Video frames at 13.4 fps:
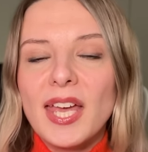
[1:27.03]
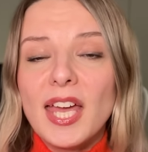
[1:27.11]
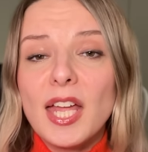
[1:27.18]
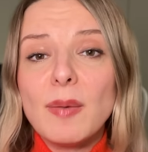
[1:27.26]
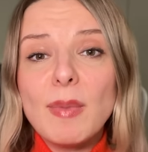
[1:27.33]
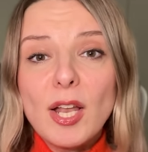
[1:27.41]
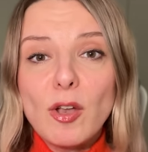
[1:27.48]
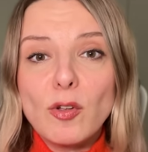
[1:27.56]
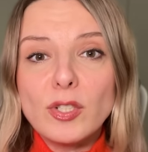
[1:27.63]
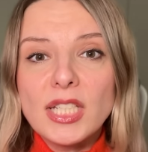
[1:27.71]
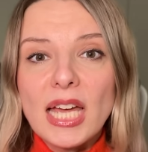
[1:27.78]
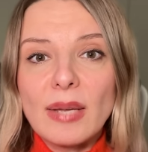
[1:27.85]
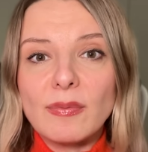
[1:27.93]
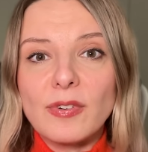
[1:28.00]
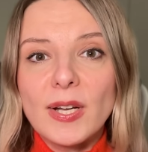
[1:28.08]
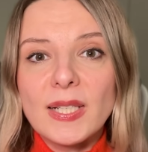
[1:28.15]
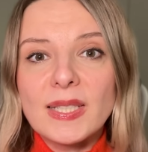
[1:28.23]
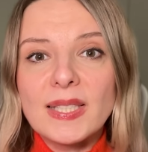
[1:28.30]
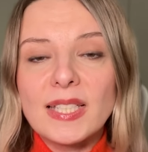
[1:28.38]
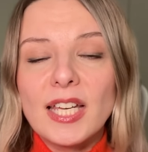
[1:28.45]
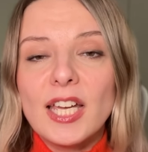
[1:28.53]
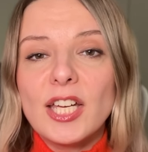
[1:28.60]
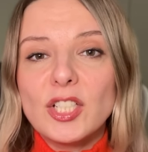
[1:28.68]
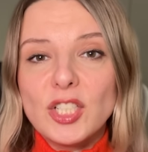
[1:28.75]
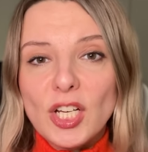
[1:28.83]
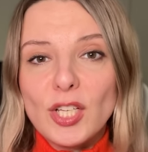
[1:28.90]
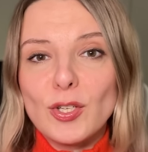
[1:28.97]
And my longtime friends,
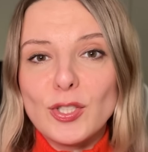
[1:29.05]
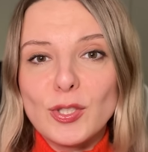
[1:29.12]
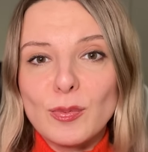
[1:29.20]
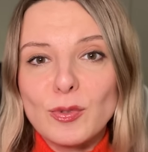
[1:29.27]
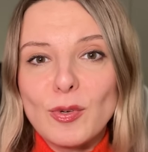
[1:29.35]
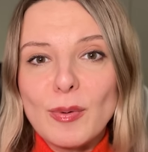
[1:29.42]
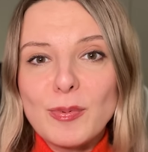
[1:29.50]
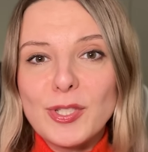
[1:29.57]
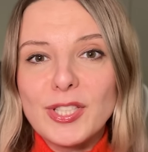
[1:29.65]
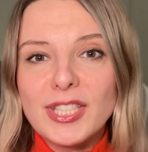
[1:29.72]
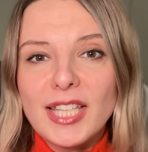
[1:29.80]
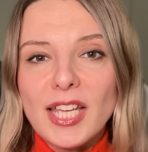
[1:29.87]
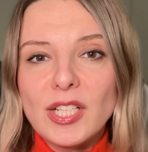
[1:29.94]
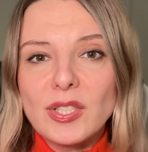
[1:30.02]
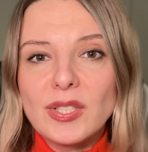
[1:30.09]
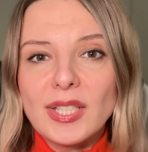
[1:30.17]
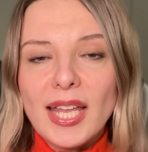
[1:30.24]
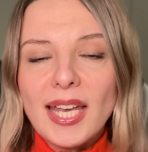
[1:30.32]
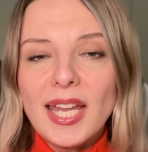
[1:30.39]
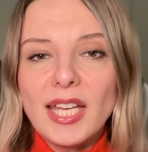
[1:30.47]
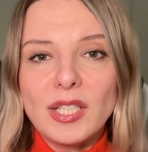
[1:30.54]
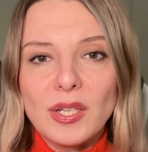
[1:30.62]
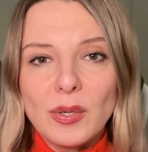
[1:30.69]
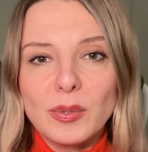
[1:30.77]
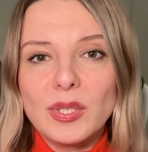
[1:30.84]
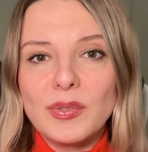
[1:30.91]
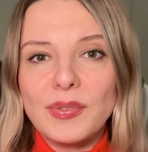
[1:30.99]
check your subscription status and hit
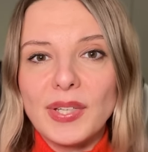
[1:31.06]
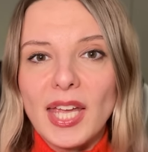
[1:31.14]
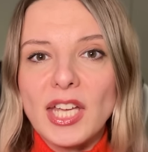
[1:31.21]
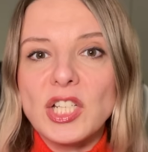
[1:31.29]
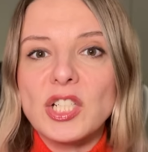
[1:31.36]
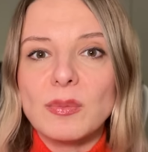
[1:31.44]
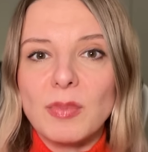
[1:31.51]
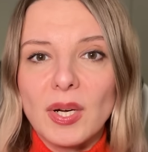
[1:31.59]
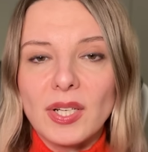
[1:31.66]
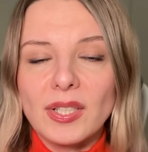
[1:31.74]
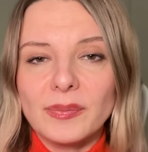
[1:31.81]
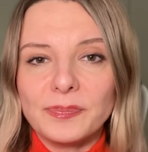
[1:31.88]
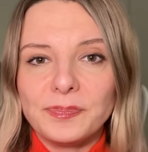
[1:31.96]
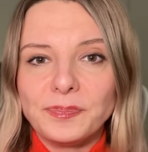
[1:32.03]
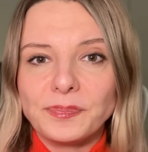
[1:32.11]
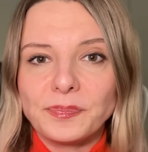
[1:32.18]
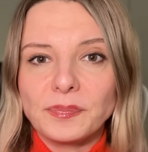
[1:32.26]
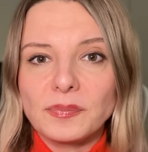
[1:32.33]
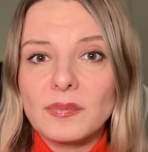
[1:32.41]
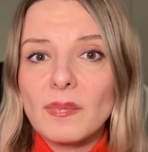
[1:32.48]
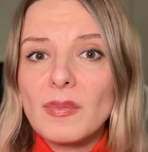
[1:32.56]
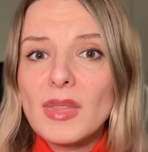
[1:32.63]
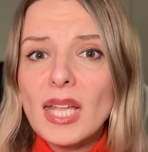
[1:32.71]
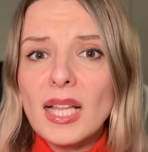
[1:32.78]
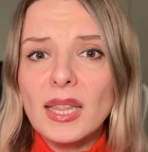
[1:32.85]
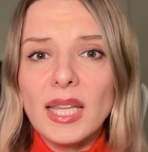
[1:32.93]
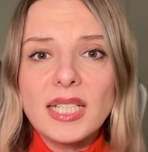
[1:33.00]
notification button.
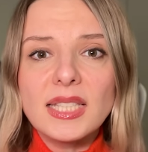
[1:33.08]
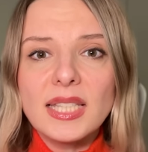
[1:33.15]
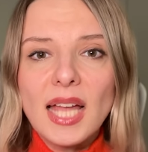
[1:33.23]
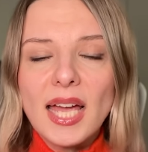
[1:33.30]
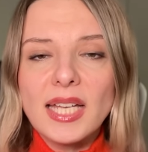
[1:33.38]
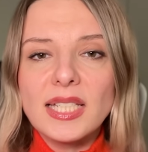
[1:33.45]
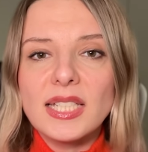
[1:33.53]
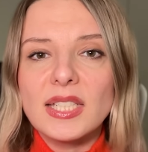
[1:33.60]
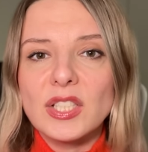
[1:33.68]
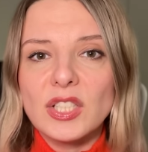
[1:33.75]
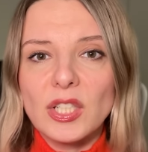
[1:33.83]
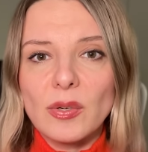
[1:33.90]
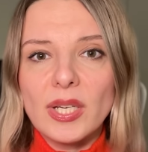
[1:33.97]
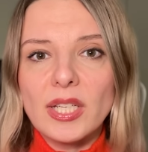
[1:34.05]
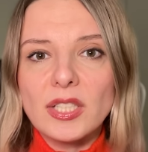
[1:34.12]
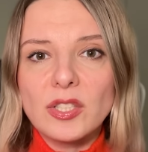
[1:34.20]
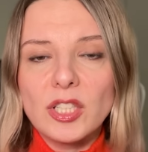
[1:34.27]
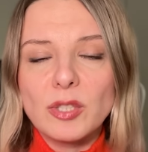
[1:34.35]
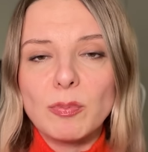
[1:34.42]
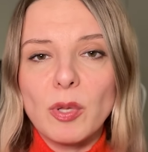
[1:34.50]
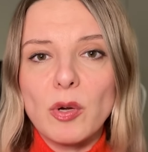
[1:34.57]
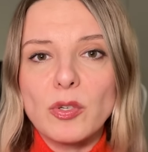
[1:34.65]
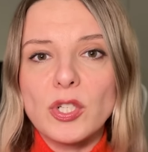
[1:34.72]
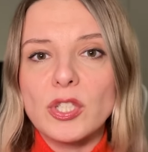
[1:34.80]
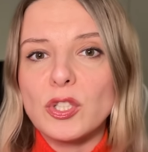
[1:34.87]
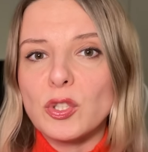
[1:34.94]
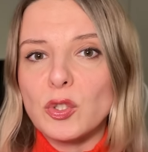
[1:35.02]
Last night, serious
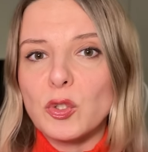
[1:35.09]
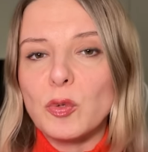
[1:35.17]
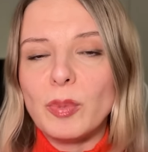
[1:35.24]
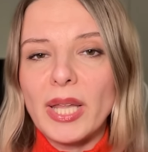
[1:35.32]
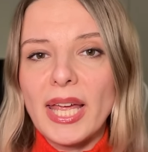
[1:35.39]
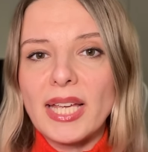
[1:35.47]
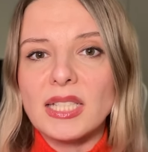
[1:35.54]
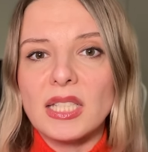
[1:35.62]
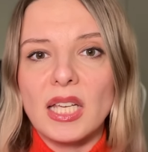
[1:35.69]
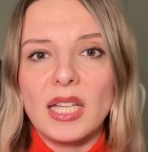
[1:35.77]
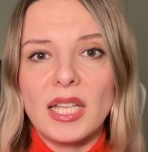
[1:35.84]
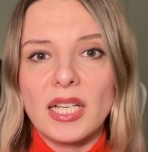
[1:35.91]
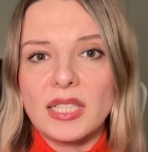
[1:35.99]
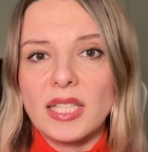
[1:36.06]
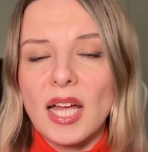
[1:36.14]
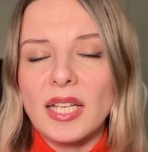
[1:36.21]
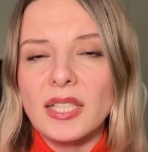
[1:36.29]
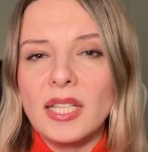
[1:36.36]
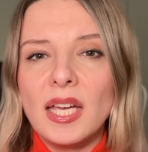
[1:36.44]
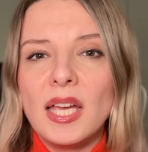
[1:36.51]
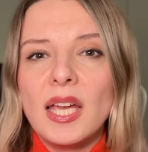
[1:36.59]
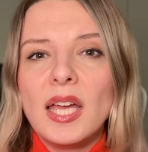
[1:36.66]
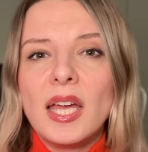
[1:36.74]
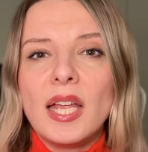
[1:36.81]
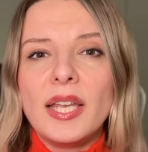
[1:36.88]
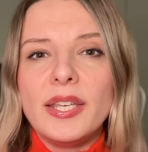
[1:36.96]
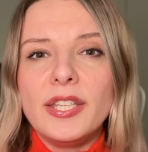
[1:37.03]
explosions took place in Ryazan,
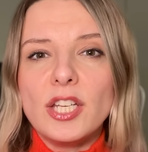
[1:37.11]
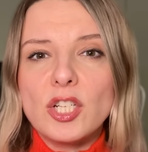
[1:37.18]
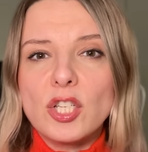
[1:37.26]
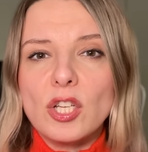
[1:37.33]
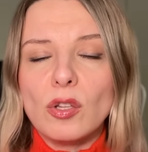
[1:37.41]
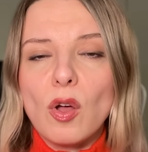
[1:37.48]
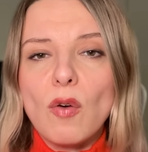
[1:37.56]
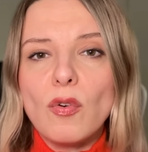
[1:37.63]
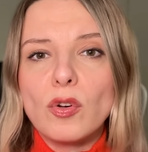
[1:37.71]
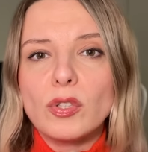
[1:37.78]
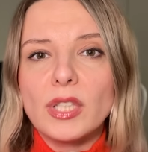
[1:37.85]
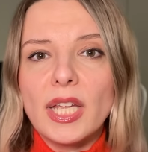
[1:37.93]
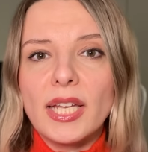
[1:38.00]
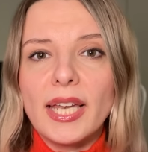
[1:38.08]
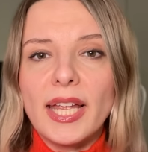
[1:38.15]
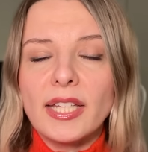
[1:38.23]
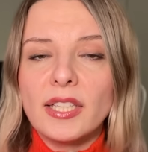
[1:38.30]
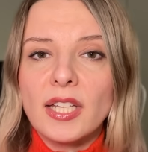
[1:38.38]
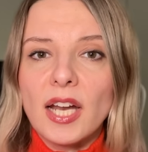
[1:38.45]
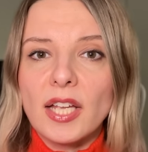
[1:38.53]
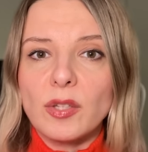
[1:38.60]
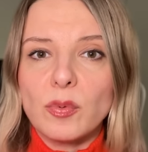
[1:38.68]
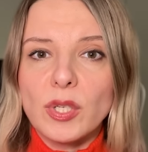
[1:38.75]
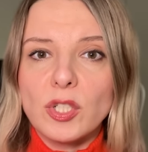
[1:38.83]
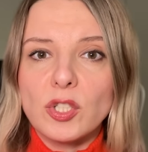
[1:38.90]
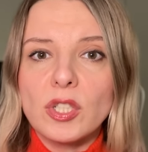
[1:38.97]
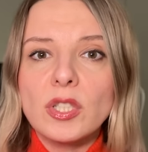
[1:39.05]
Nizhny Novgorod and Leningrad
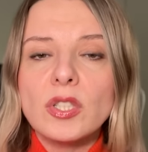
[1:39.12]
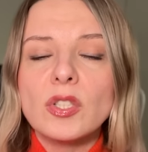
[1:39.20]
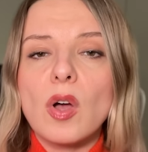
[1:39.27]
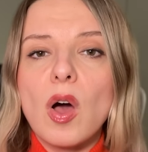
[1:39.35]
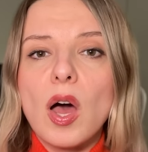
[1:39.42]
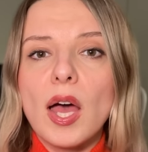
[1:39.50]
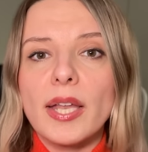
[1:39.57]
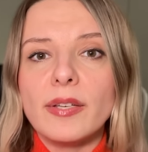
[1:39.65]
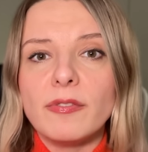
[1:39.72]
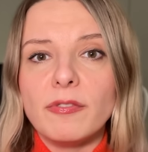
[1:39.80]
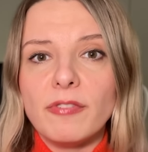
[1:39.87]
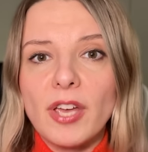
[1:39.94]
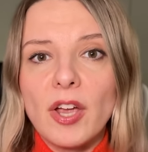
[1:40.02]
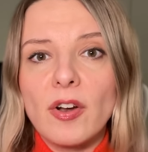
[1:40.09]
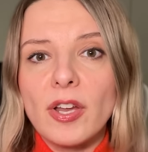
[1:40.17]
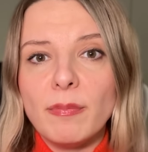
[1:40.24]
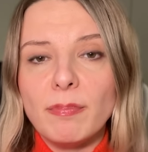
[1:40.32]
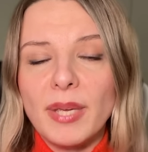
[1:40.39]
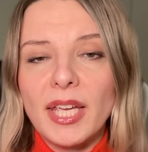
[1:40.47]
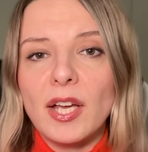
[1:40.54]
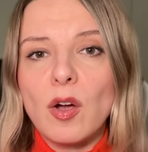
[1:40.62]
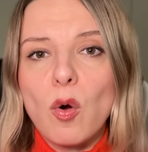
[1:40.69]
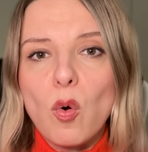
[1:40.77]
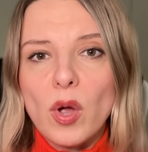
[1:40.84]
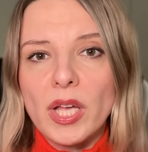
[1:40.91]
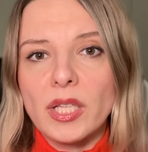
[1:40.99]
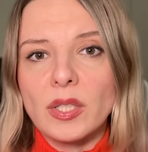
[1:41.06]
regions on very big
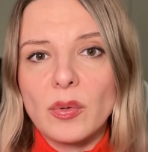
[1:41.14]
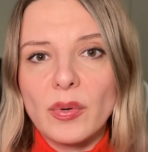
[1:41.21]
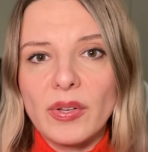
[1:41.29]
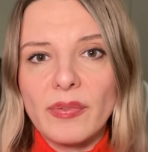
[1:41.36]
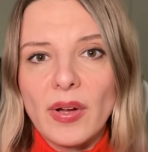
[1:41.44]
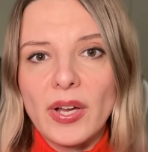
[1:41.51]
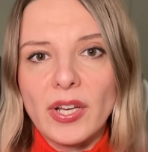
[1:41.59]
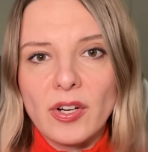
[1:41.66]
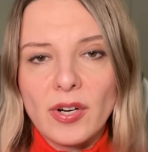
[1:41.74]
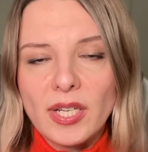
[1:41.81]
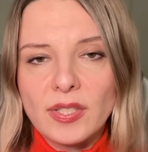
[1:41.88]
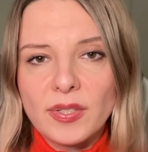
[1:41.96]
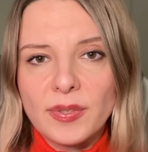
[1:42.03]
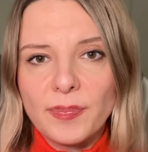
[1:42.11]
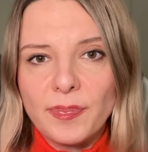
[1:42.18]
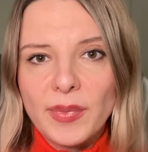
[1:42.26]
oil refineries.